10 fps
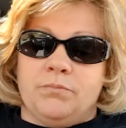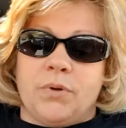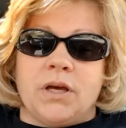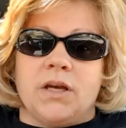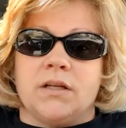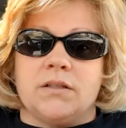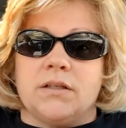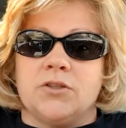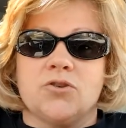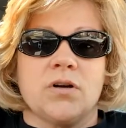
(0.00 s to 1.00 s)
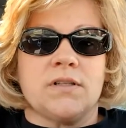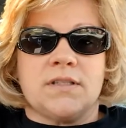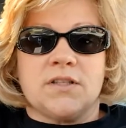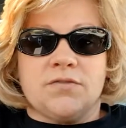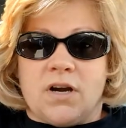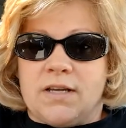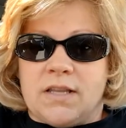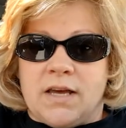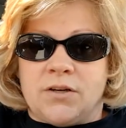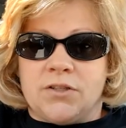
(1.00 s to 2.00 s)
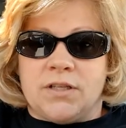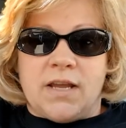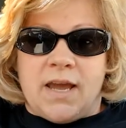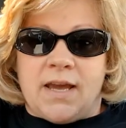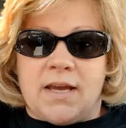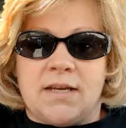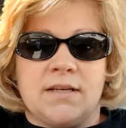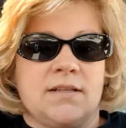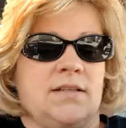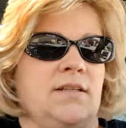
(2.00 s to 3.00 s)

But Charlie's in the Freightliner today.